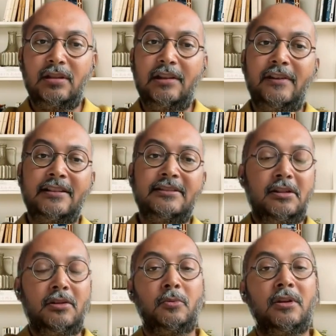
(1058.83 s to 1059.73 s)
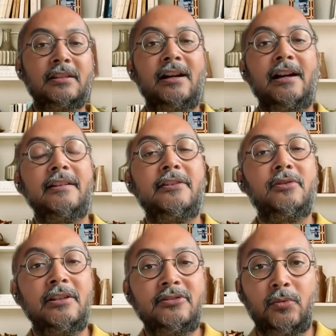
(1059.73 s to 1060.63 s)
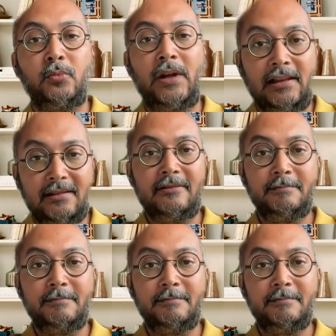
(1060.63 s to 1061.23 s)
So if let's say you're worth 100 units of wealth,